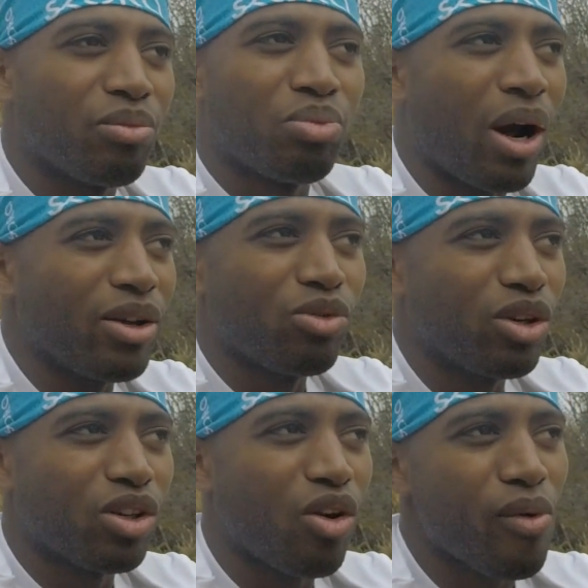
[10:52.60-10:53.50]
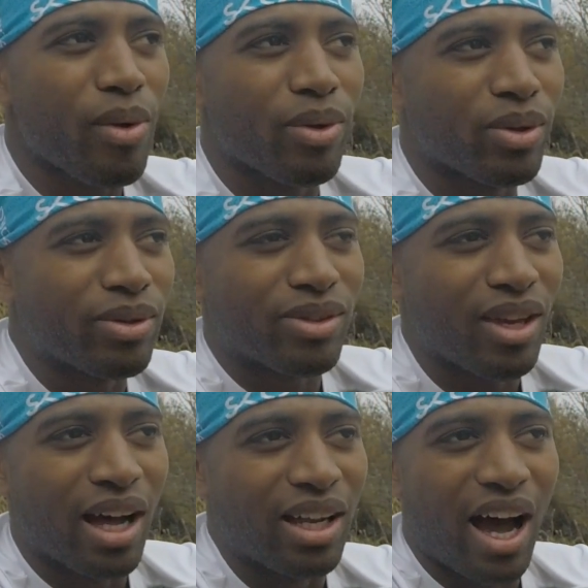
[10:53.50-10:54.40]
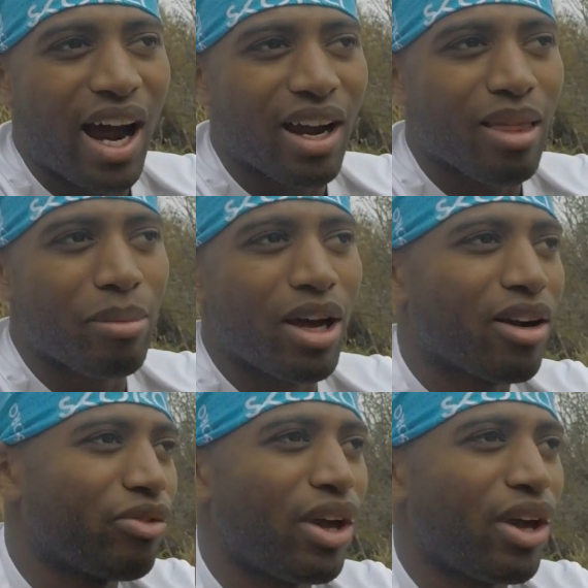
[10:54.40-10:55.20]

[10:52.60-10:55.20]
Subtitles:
probably you want to go is the higher the better.